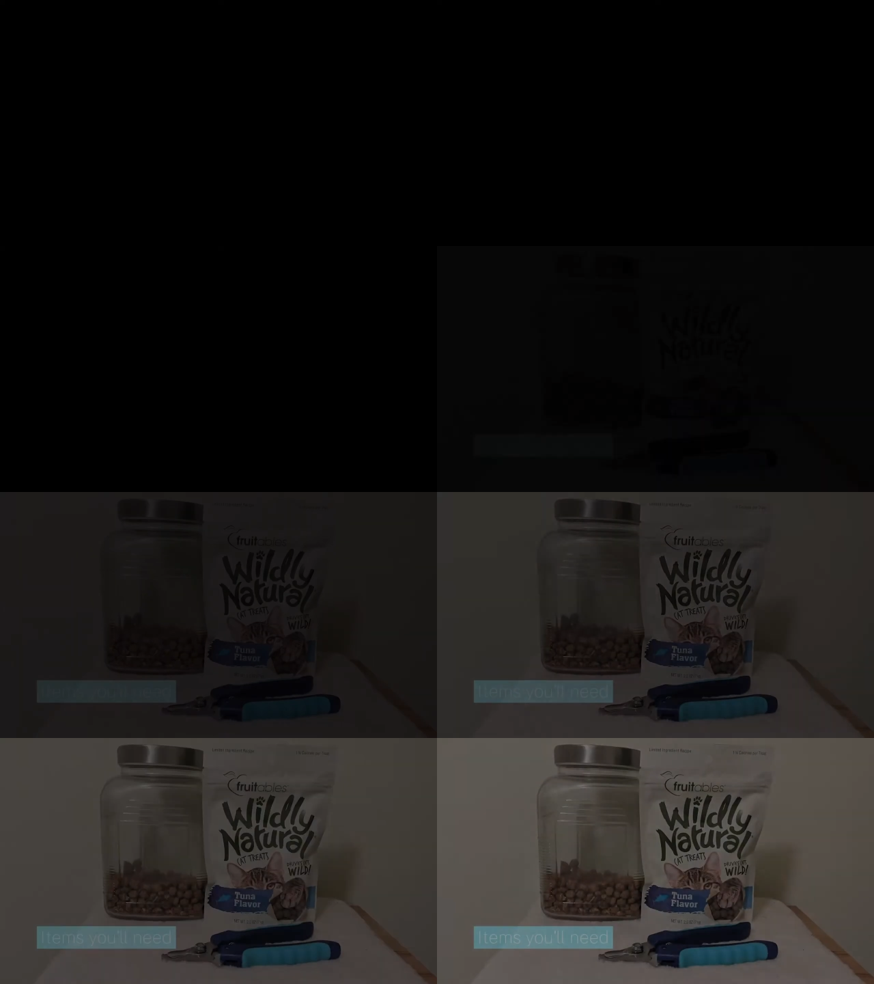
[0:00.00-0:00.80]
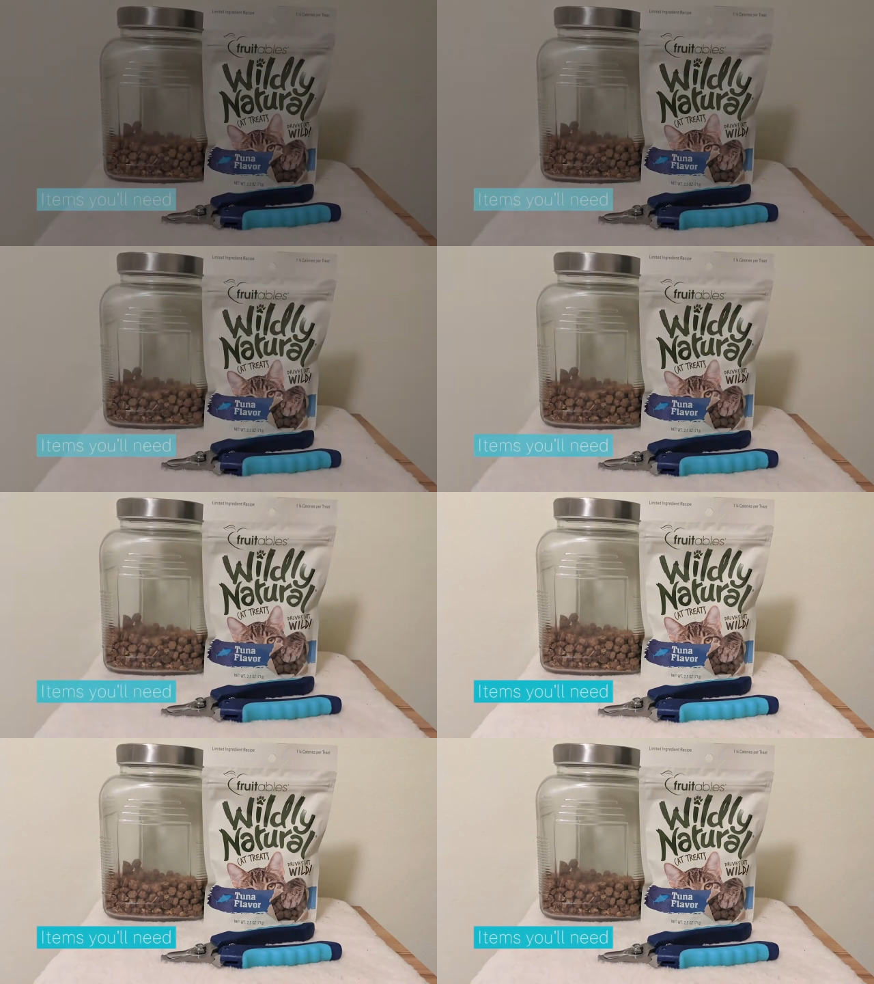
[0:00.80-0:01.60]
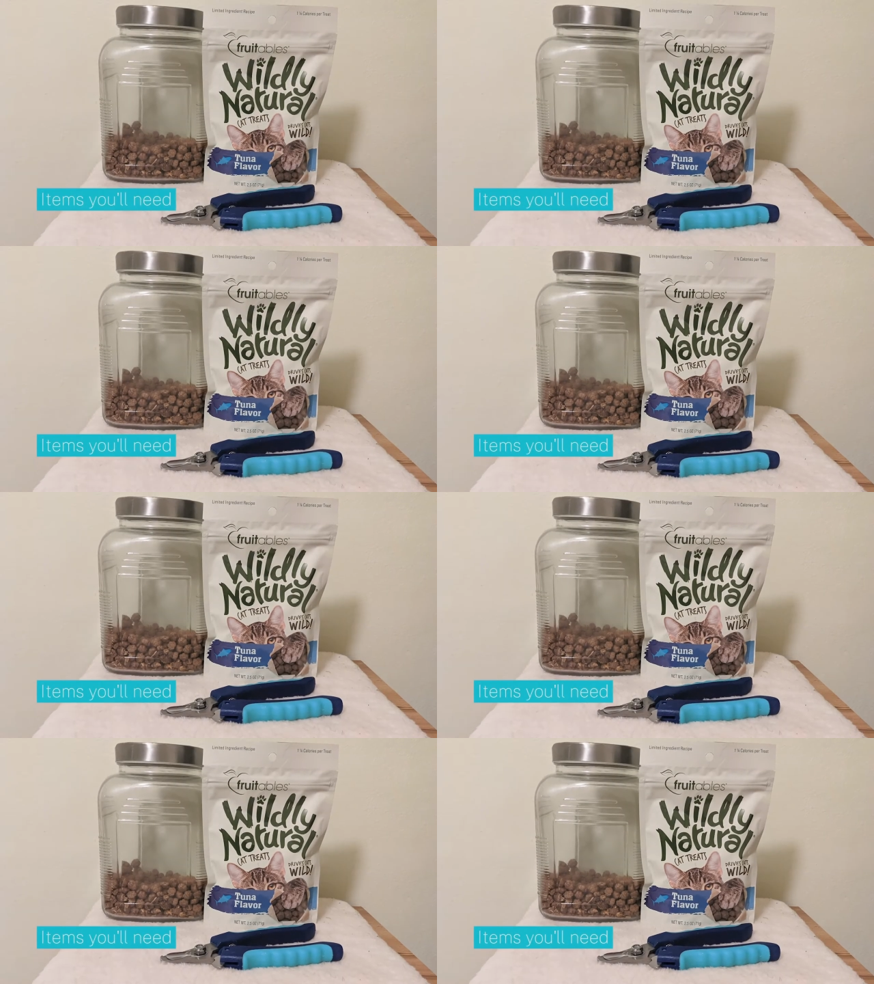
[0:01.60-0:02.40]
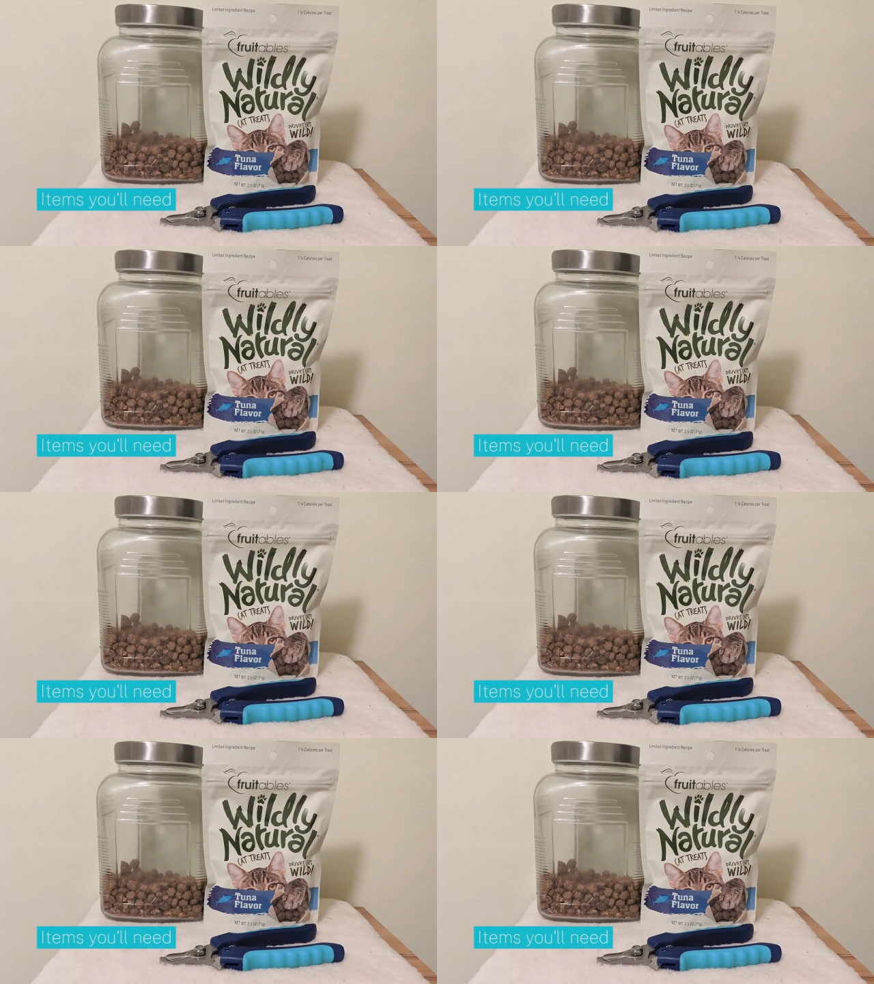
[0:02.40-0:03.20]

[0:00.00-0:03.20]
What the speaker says: (no speaker visible)